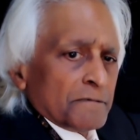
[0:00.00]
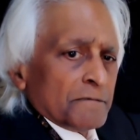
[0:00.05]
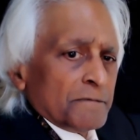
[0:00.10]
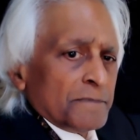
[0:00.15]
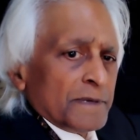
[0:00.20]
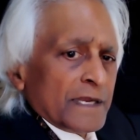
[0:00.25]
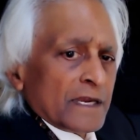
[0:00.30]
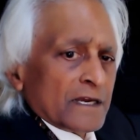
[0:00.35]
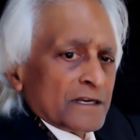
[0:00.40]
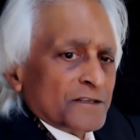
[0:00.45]

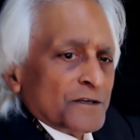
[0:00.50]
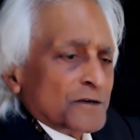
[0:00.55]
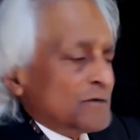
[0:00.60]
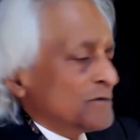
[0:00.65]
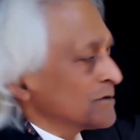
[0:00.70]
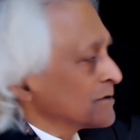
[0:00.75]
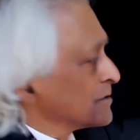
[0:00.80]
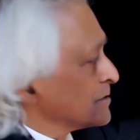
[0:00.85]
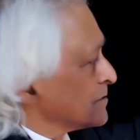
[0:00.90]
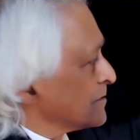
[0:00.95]
Being
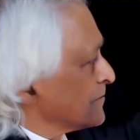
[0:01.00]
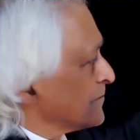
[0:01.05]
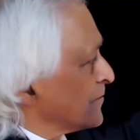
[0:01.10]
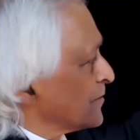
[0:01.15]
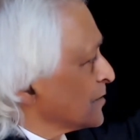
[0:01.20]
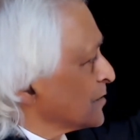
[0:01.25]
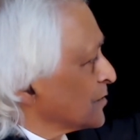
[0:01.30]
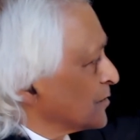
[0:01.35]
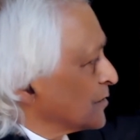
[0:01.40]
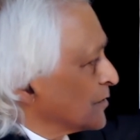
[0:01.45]
attuned to the
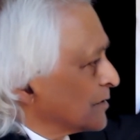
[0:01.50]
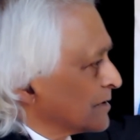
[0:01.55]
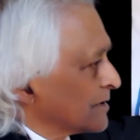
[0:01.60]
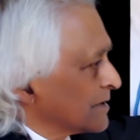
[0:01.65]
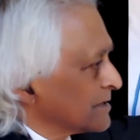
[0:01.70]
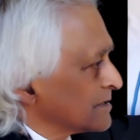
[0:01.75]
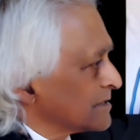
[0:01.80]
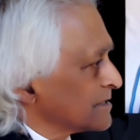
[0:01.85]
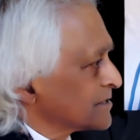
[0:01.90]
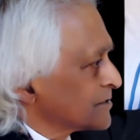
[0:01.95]
flow
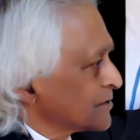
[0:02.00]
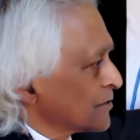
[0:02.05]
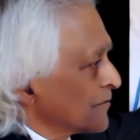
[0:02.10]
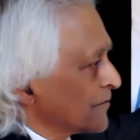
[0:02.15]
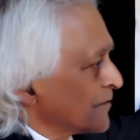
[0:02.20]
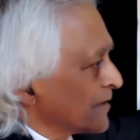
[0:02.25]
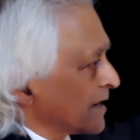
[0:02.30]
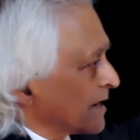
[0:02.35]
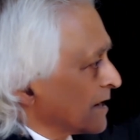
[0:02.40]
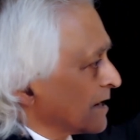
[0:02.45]
and
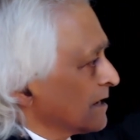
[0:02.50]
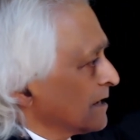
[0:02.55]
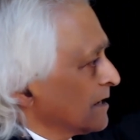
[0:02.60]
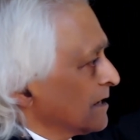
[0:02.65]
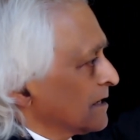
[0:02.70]
surfing